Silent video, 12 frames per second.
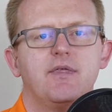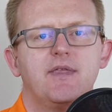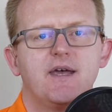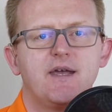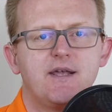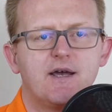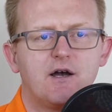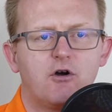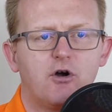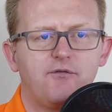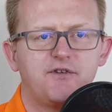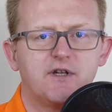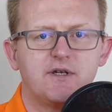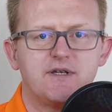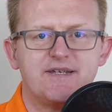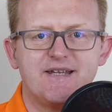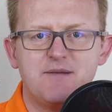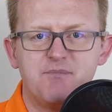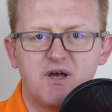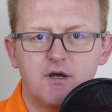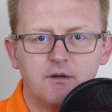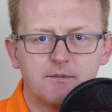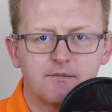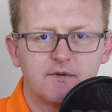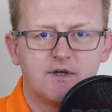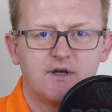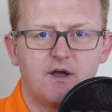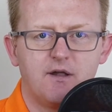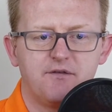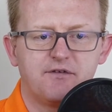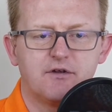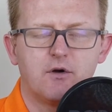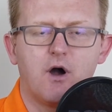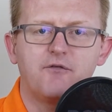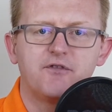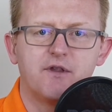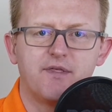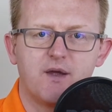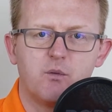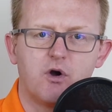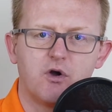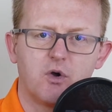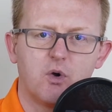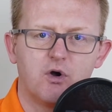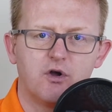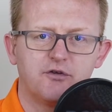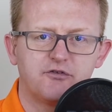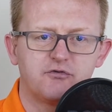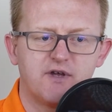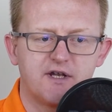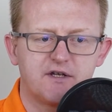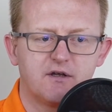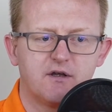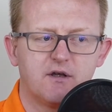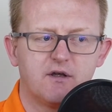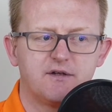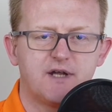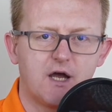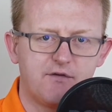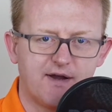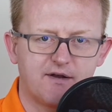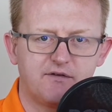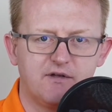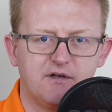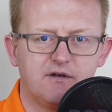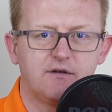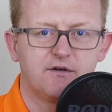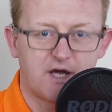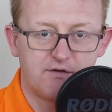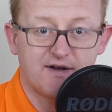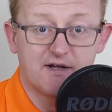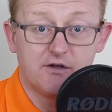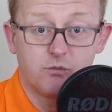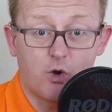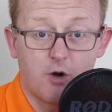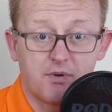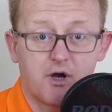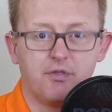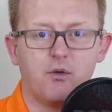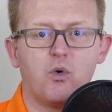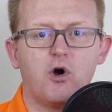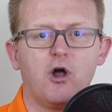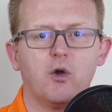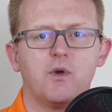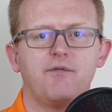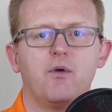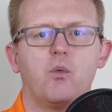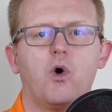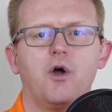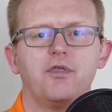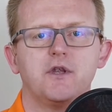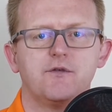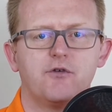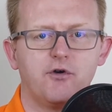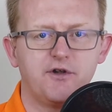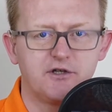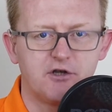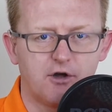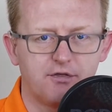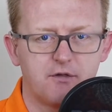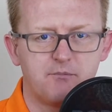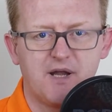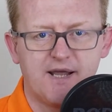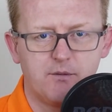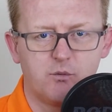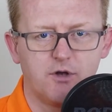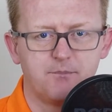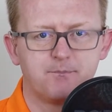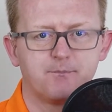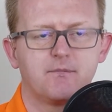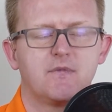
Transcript: They are often deeper, and so often they won't go straight directly swap on the wall with the one that you've already got, the plain one.